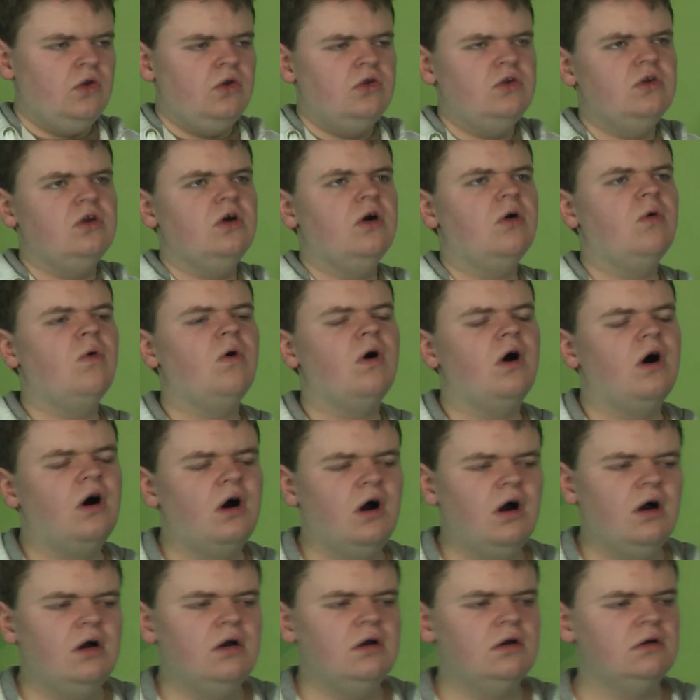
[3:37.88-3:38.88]
You know
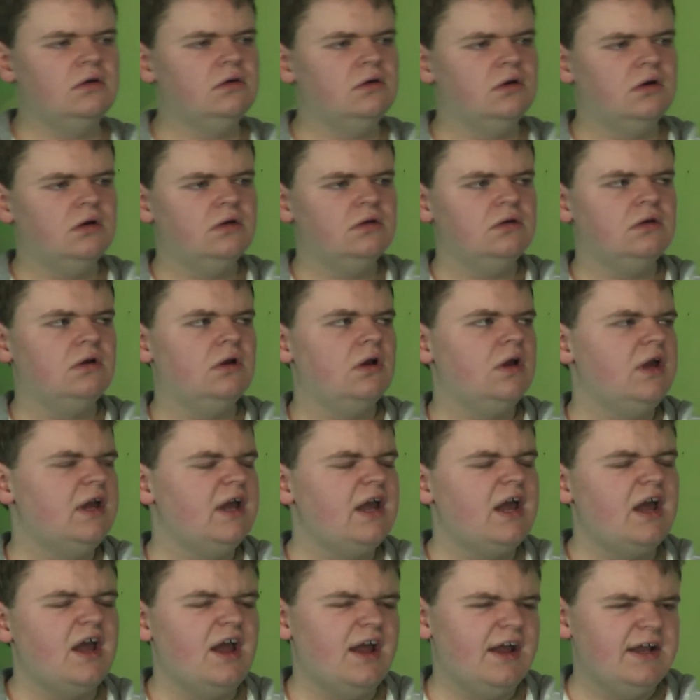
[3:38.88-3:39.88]
what?
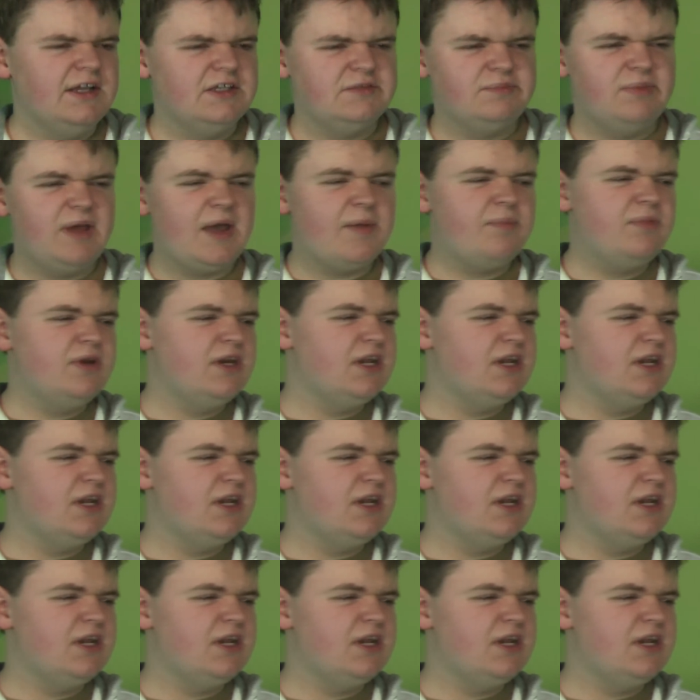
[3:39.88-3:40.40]
Made